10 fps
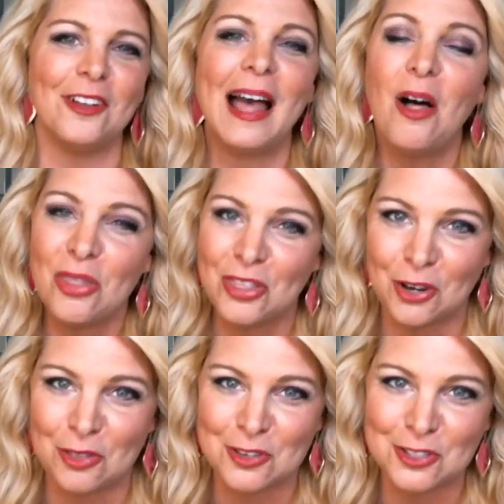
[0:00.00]
feel
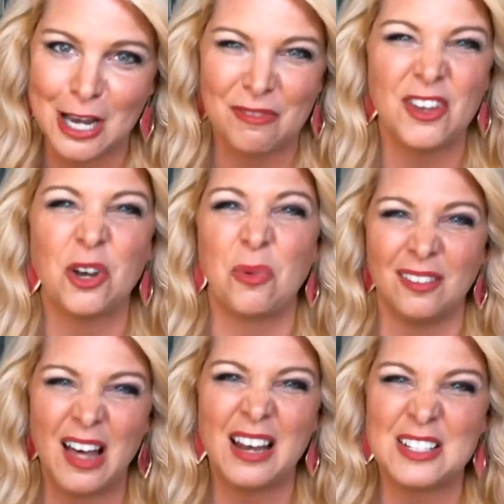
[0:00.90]
healthier this time of year
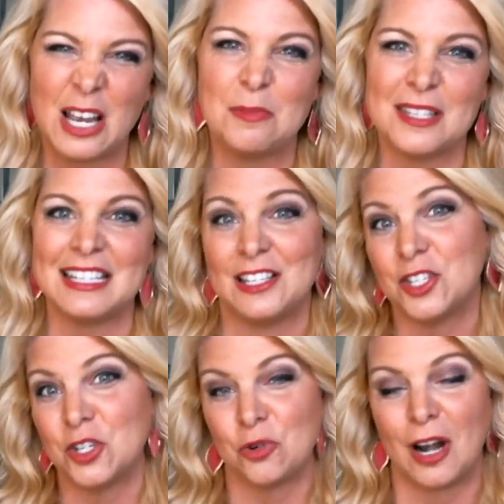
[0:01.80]
when a lot of times it
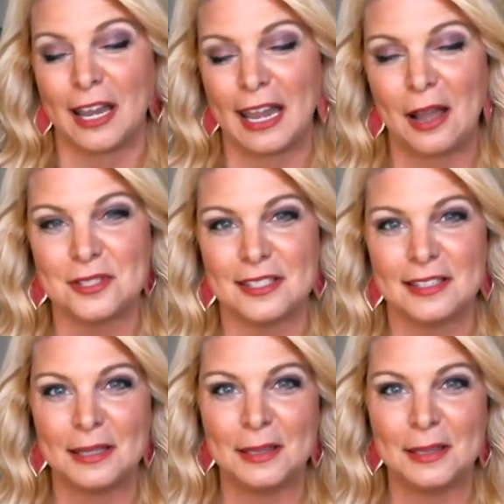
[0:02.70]
tends to dry out.